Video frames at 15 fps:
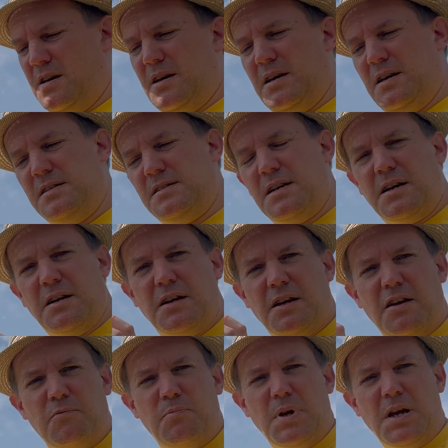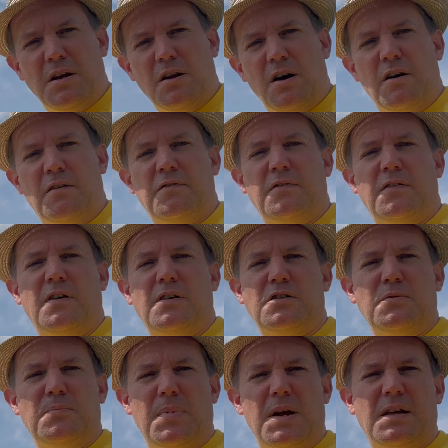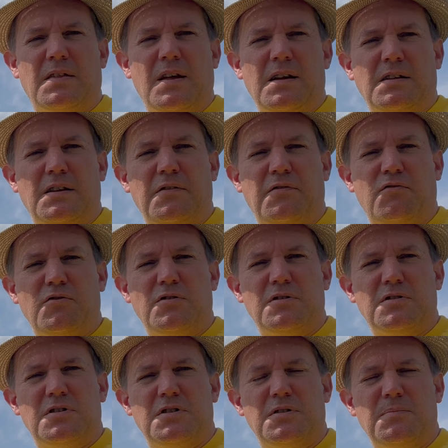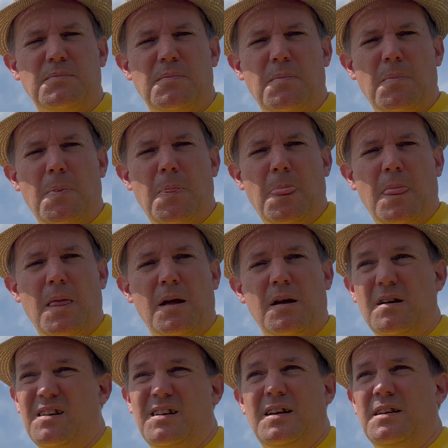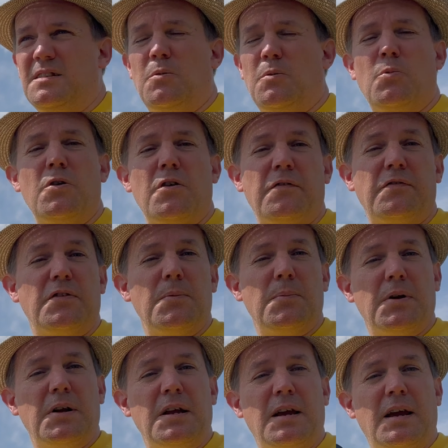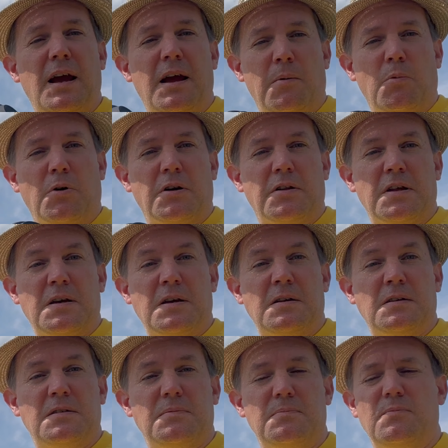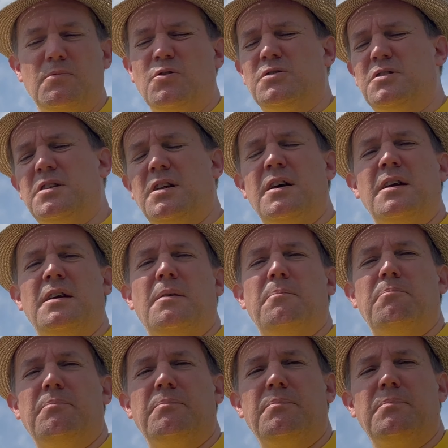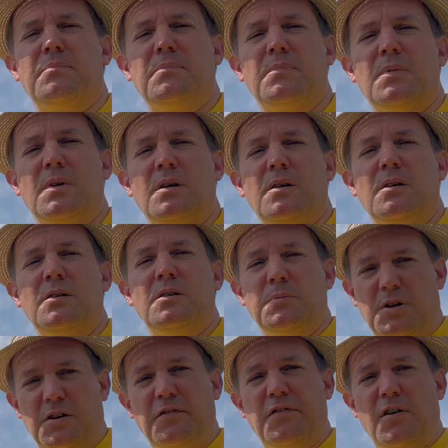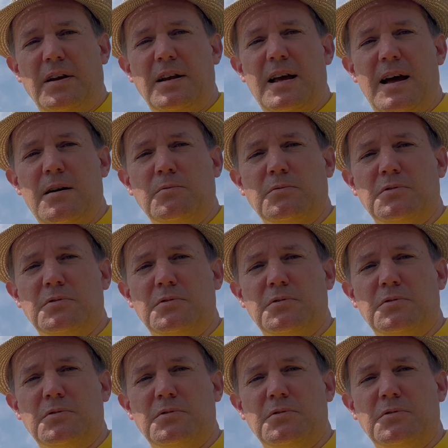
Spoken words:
is it going to give me enough to make that difference? Is it worth your money getting one of these? Well, today I'm going to find out.